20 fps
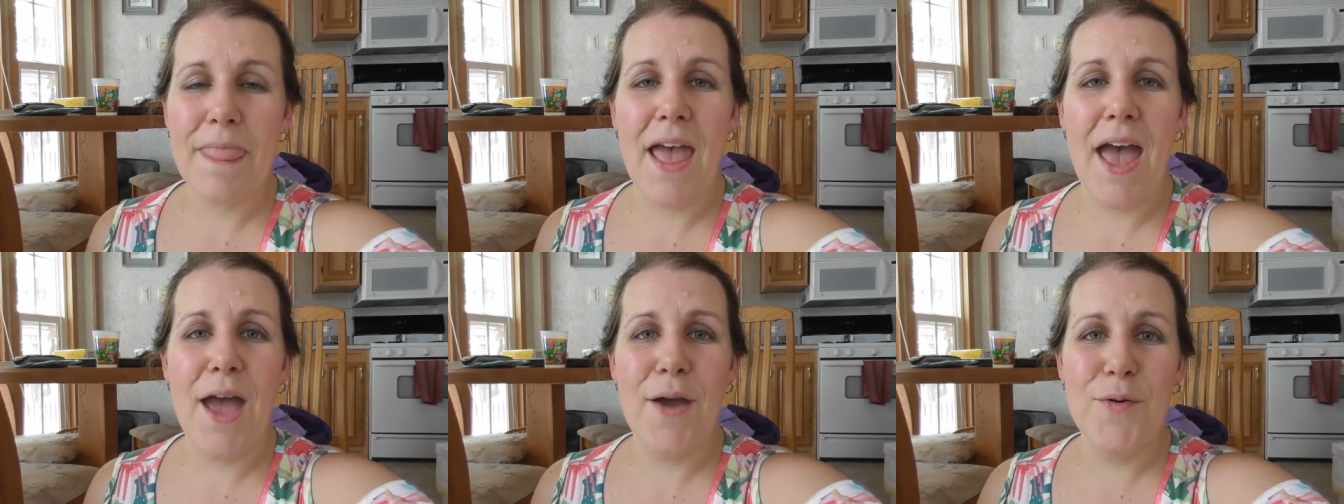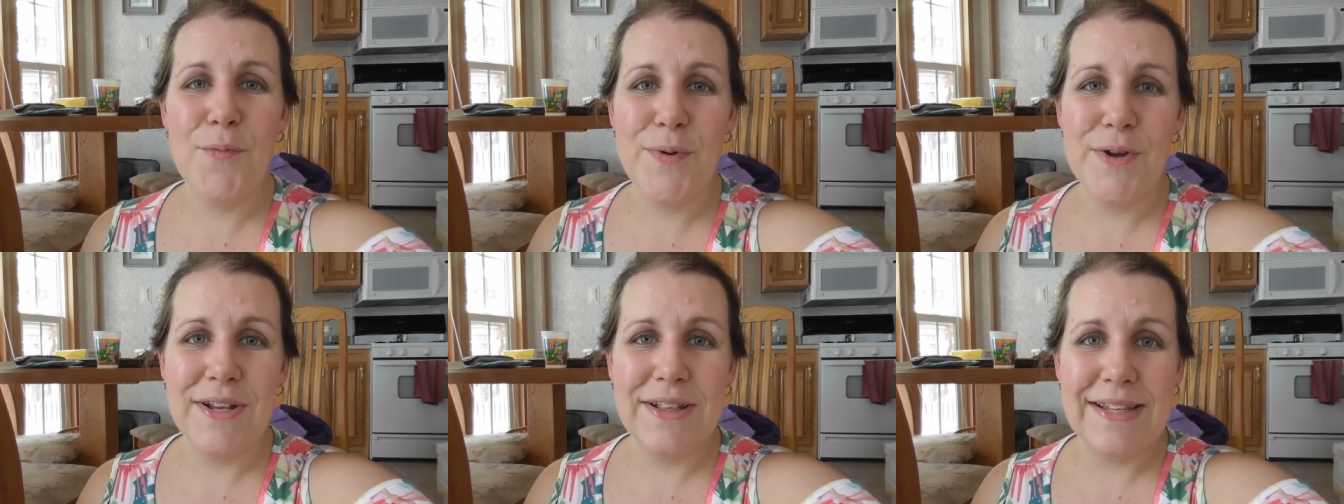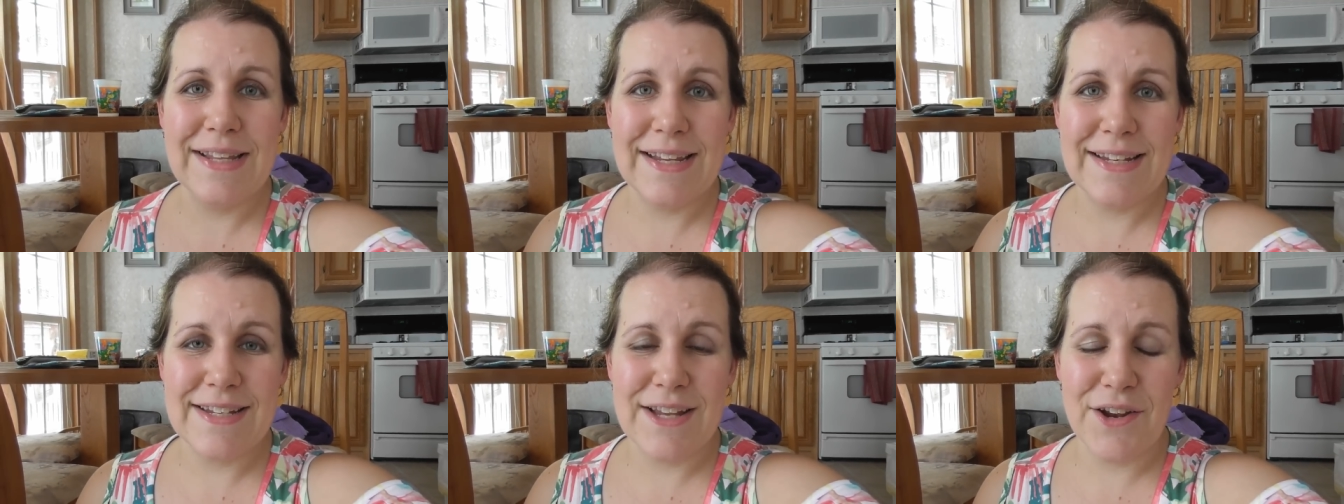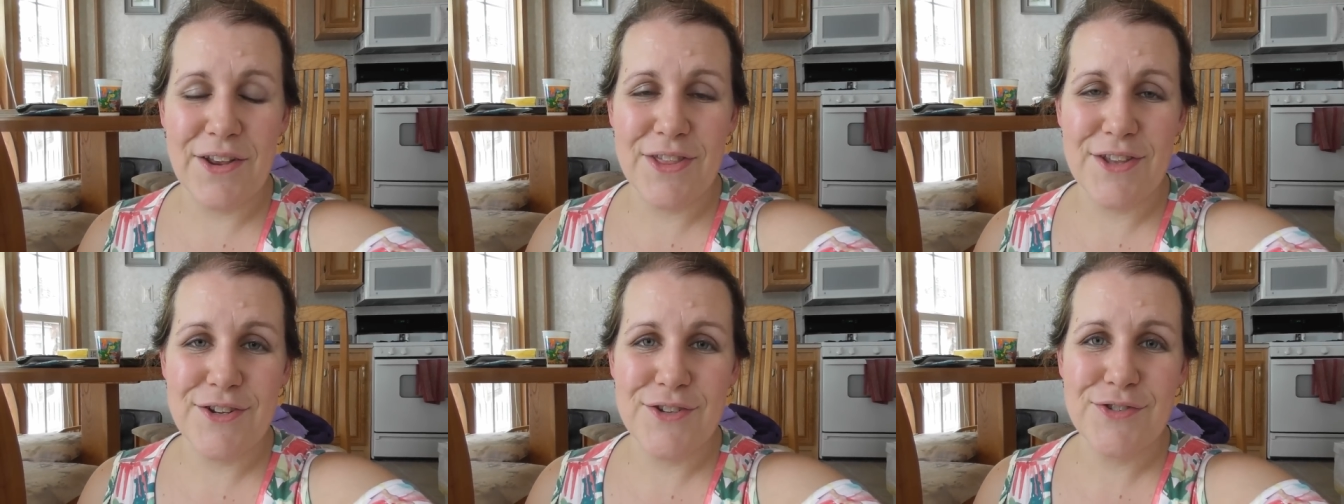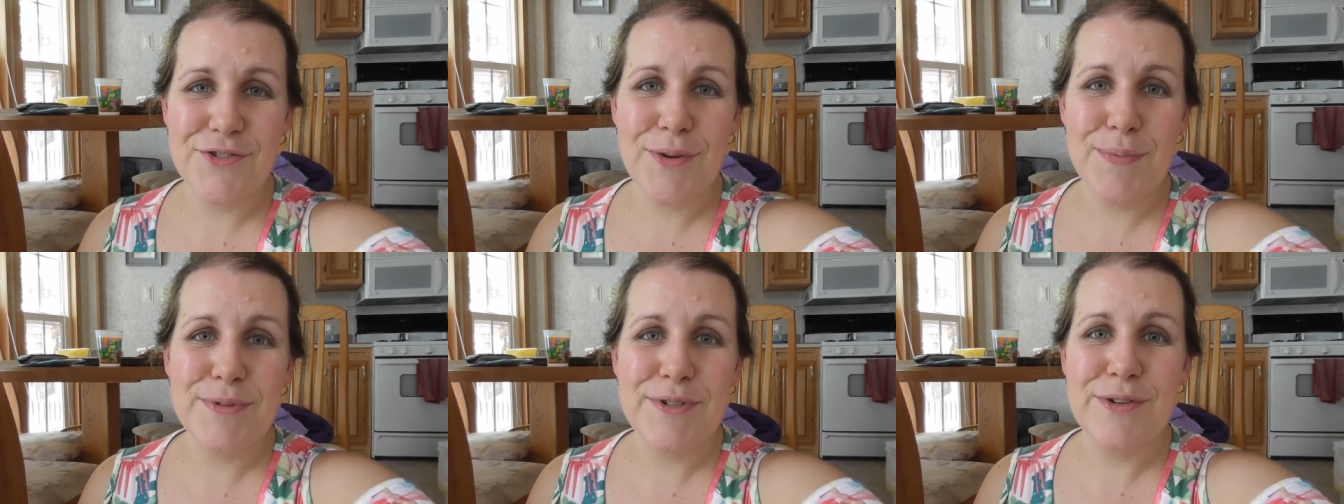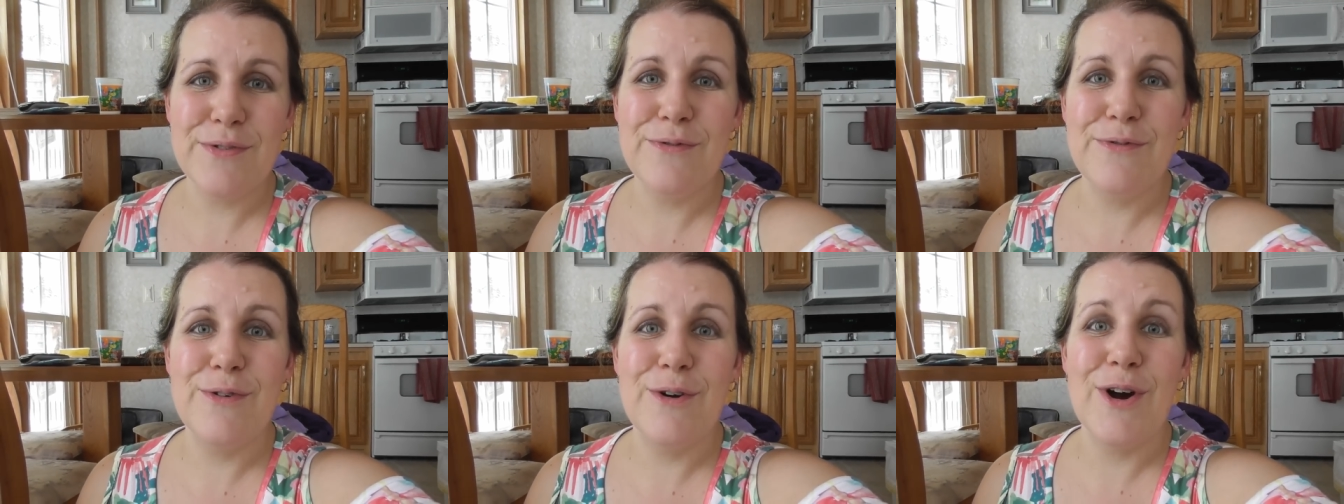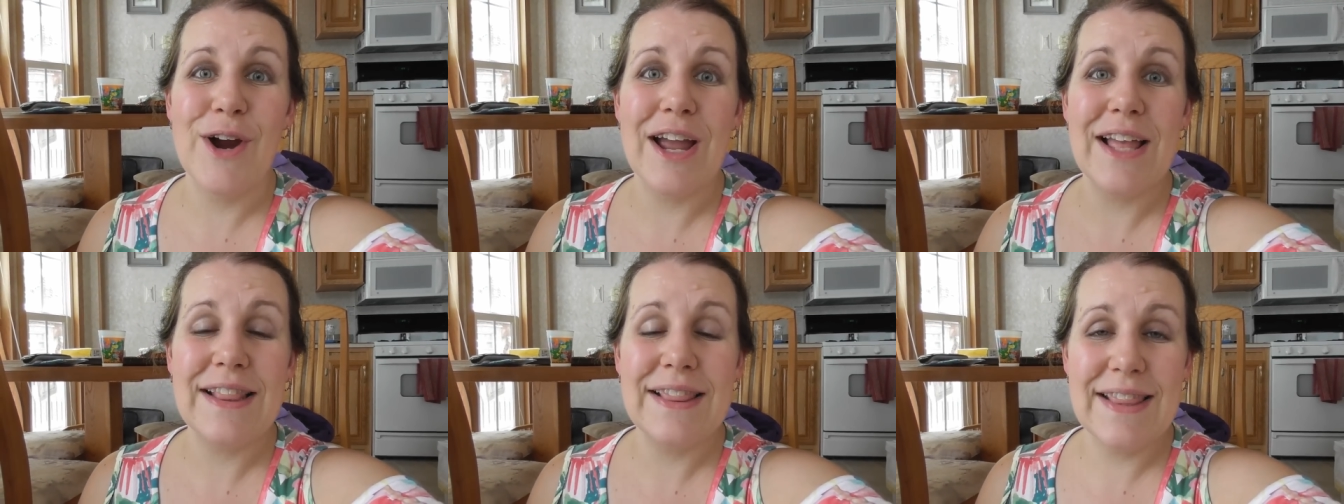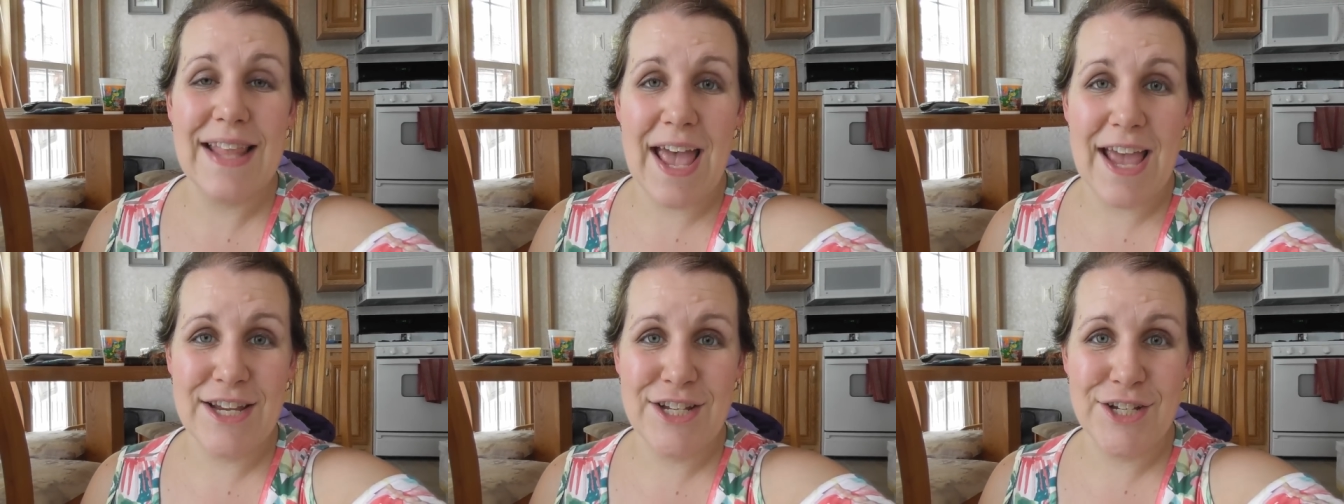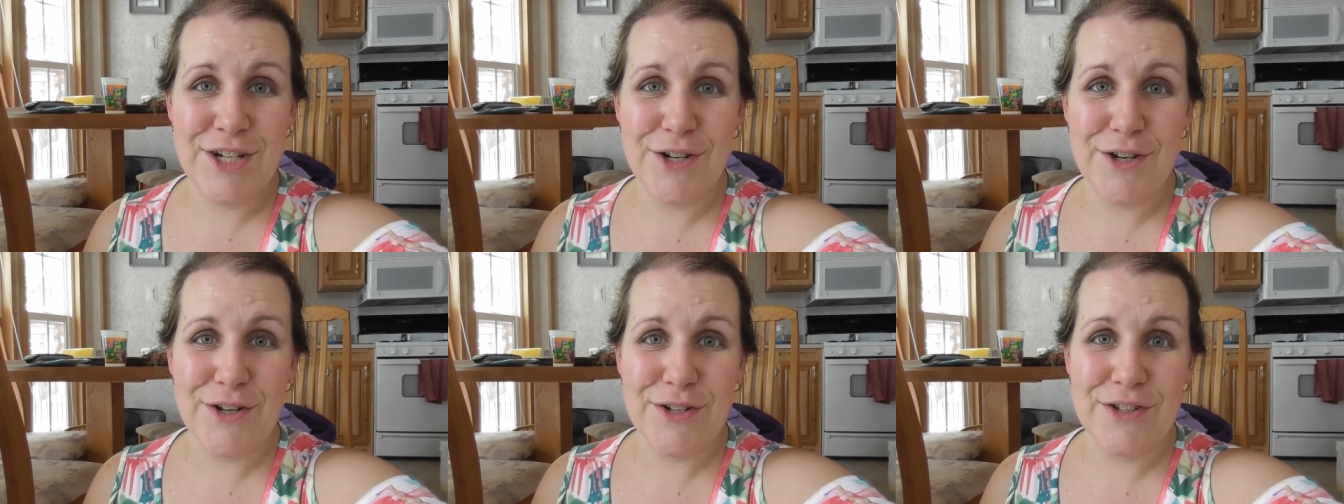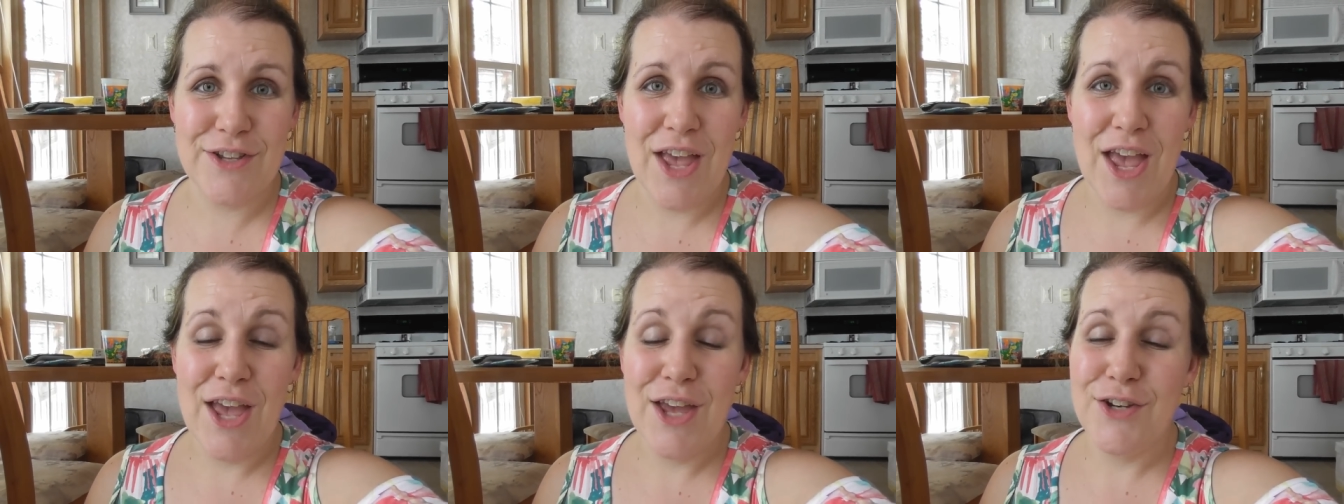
I will put a link down in the description for last year's